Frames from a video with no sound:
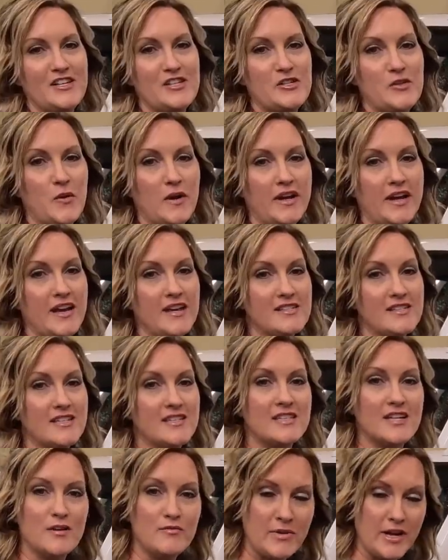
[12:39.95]
So I guess
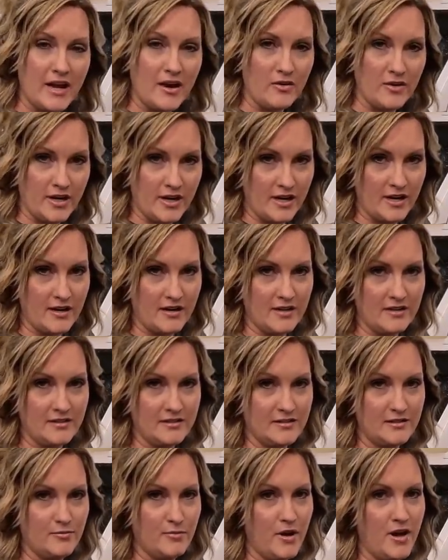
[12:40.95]
since I'm down here,
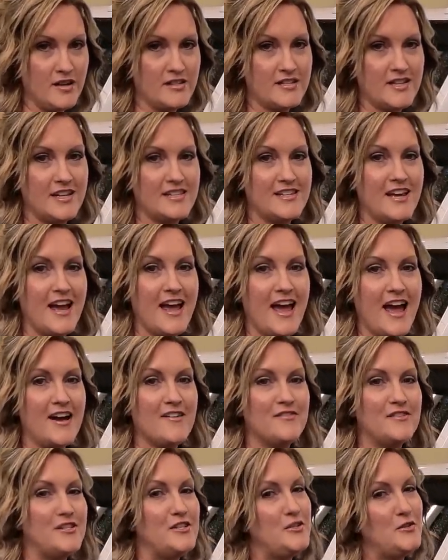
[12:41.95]
Paul says I
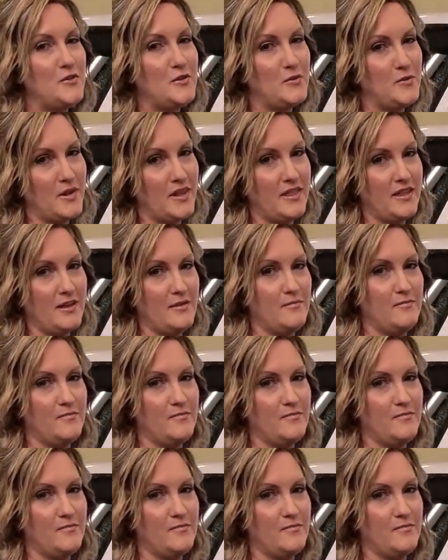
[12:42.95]
have to do it with him.